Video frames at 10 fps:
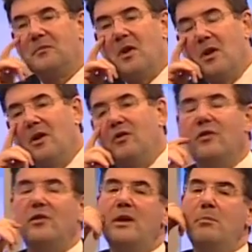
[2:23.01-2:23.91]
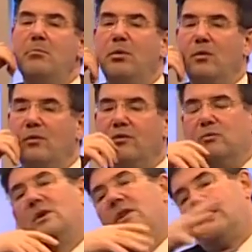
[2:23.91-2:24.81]
Mm-hmm. So they
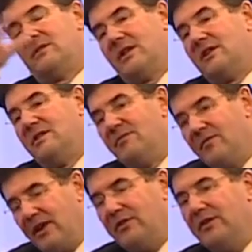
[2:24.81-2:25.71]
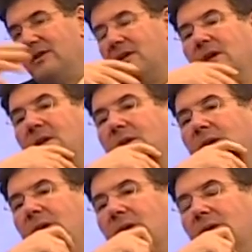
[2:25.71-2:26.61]
they actually invested in
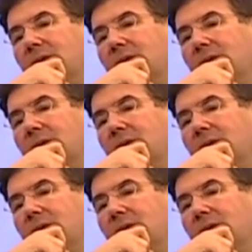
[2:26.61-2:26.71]
the